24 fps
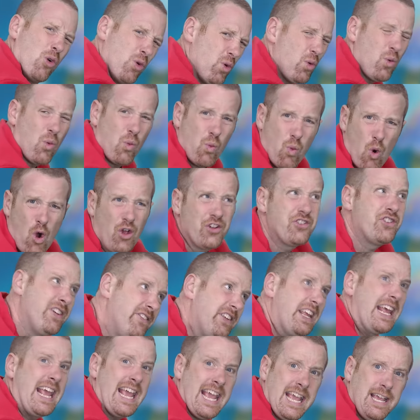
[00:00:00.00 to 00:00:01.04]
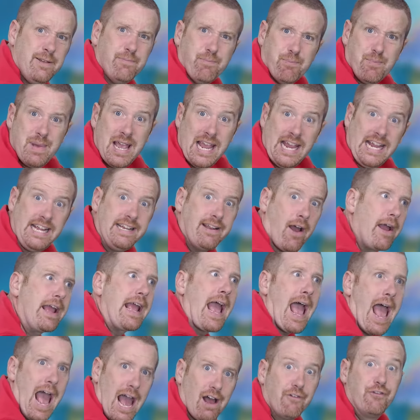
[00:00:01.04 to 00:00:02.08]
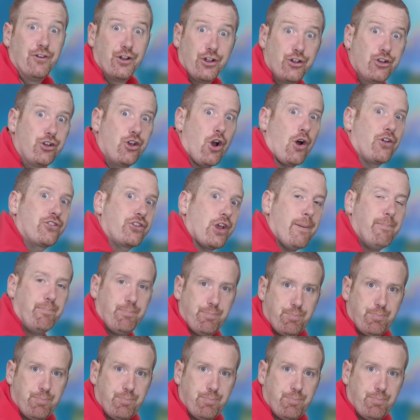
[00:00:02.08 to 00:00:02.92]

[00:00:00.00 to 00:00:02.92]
Uh, what does he mean I haven't got a